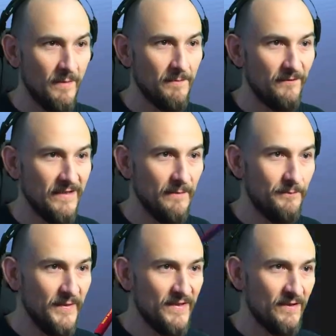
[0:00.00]
But for the
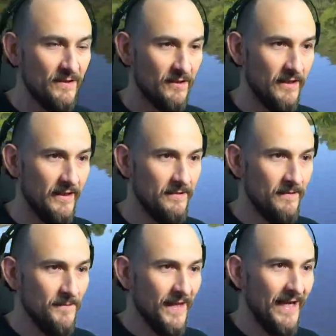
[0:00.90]
floats that don't
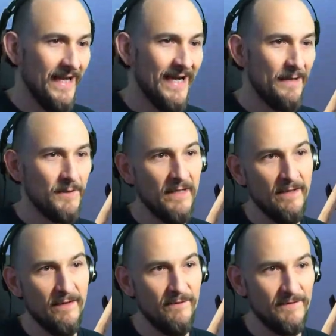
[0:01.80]
get a bite,
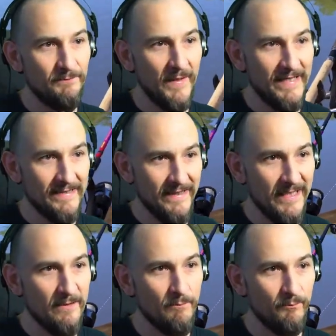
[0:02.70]
they end up
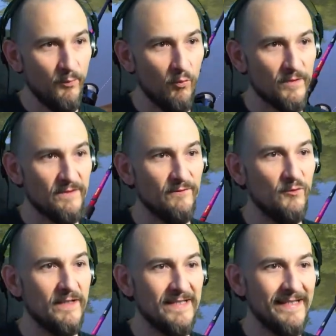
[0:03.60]
stuck in the line clip,